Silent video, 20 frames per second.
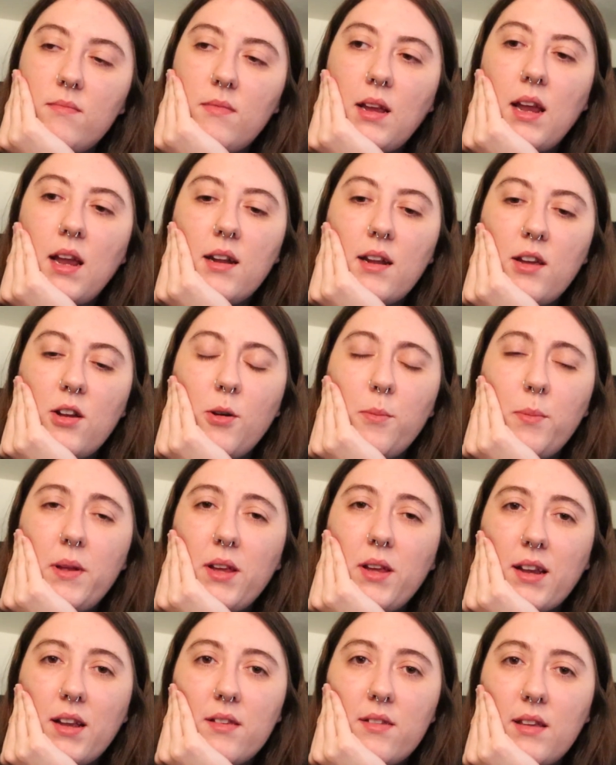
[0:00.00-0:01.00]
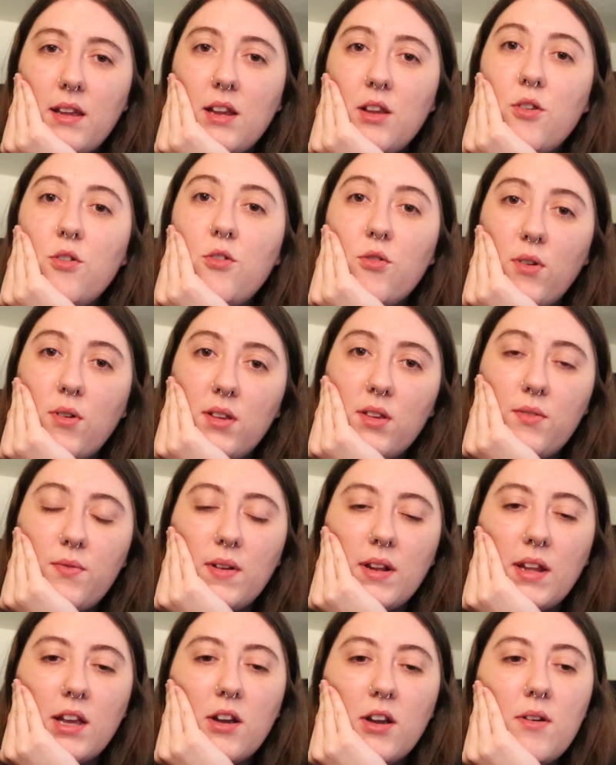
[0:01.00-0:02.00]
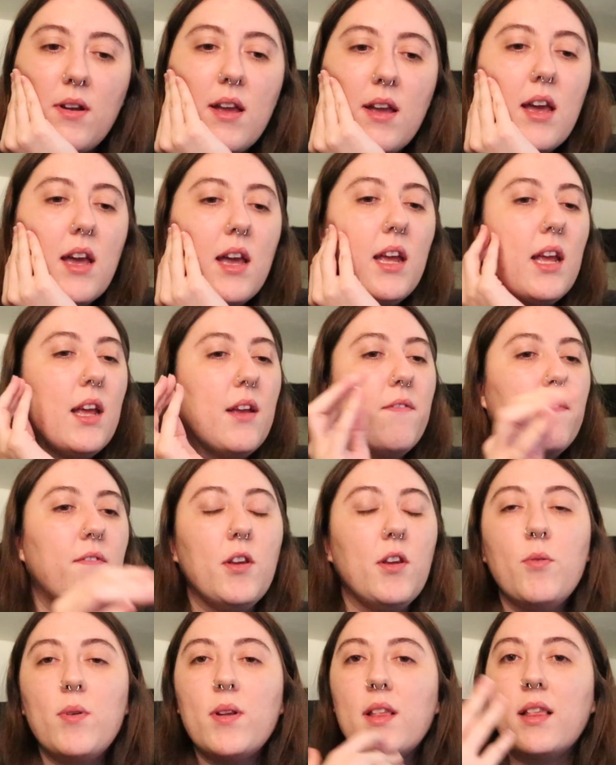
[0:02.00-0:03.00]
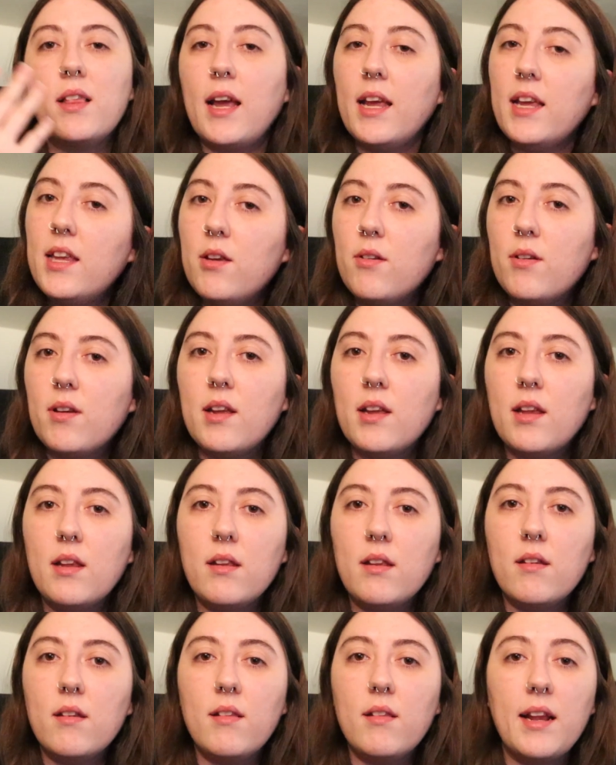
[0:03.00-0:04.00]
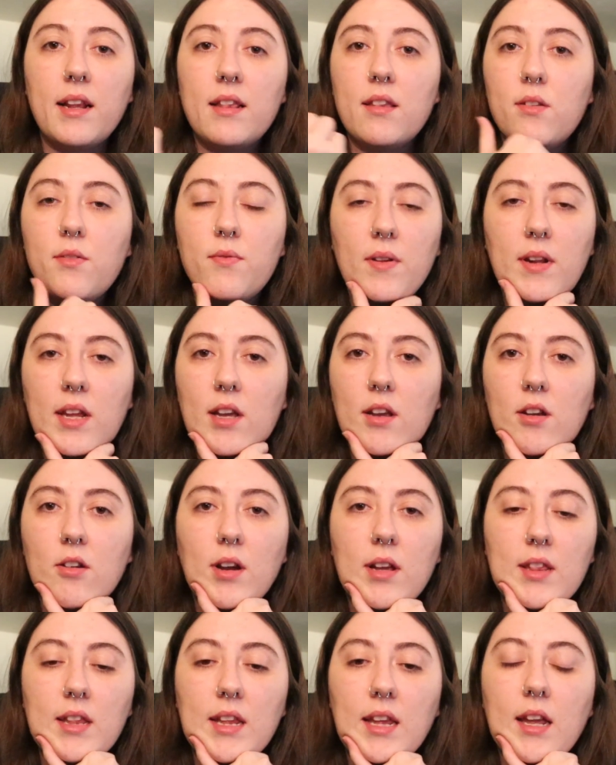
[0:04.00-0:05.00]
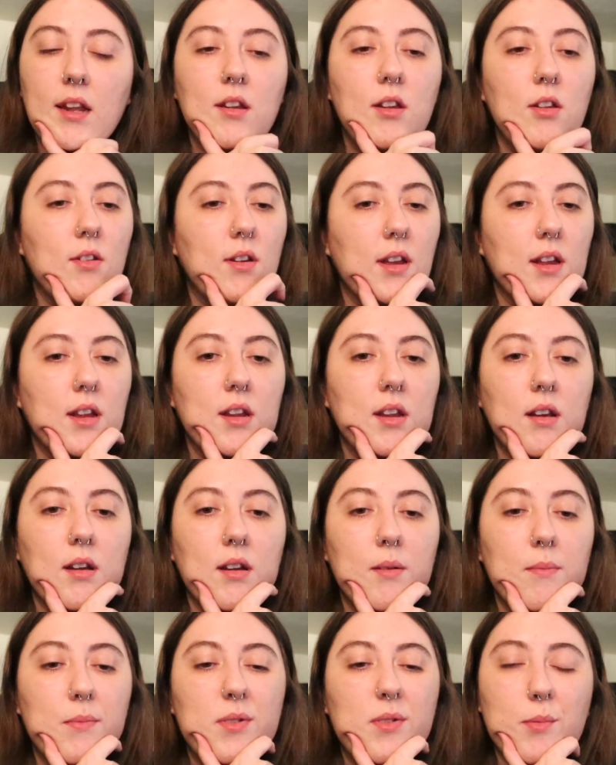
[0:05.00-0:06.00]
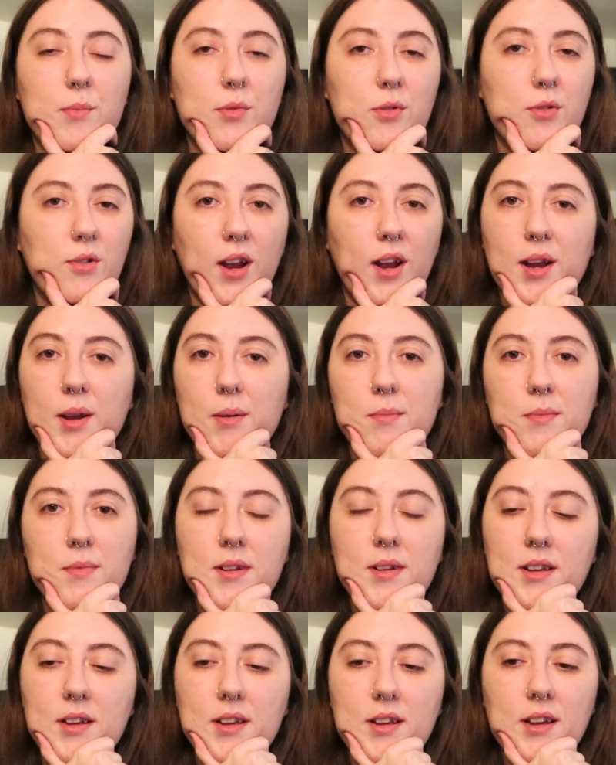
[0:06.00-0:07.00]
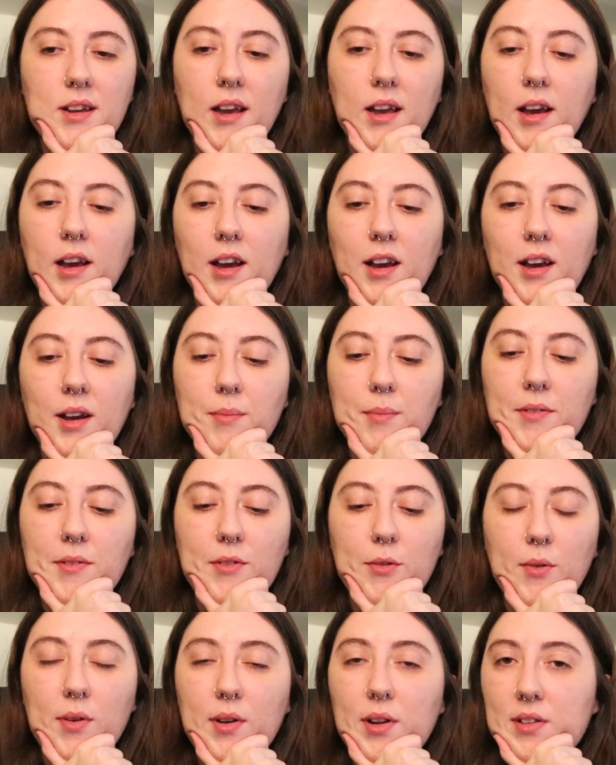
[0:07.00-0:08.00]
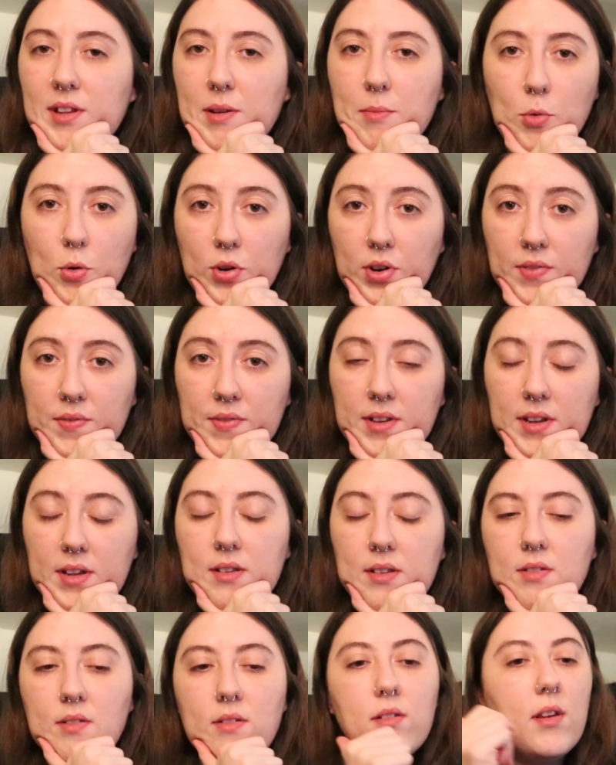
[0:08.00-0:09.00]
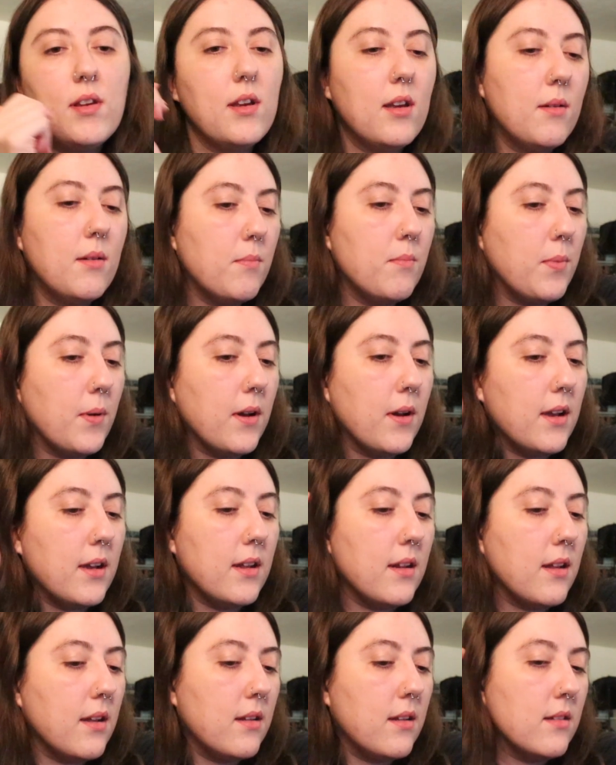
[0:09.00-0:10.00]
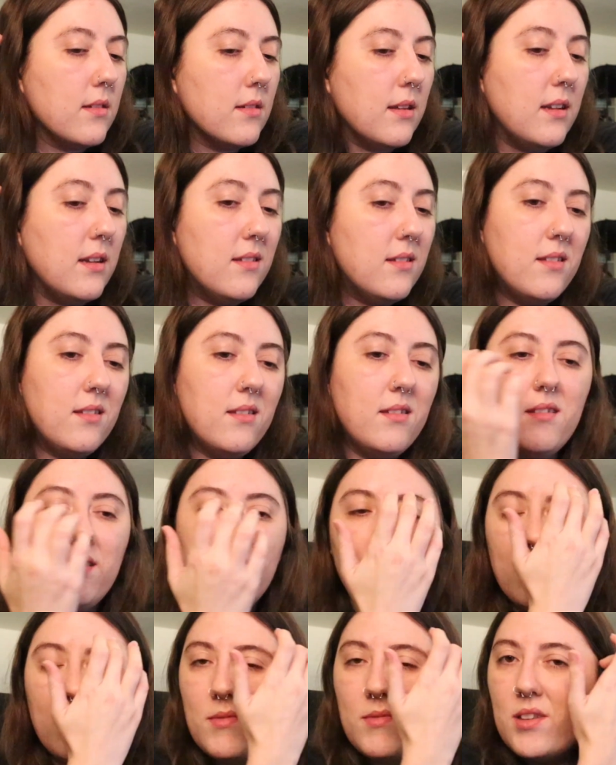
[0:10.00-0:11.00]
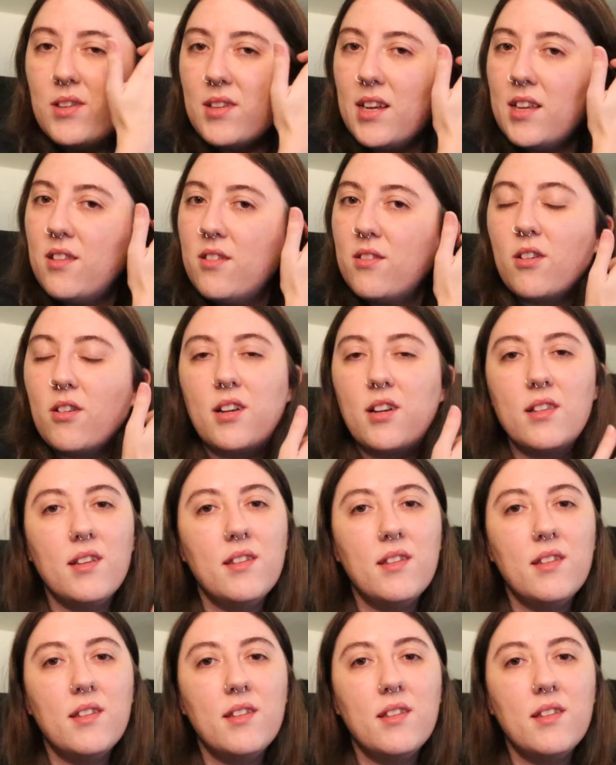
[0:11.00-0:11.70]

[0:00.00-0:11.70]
And I hope that you guys enjoy this video. If you would like, you can like this video at the end. You can subscribe if you want to see more of this. But let's get started.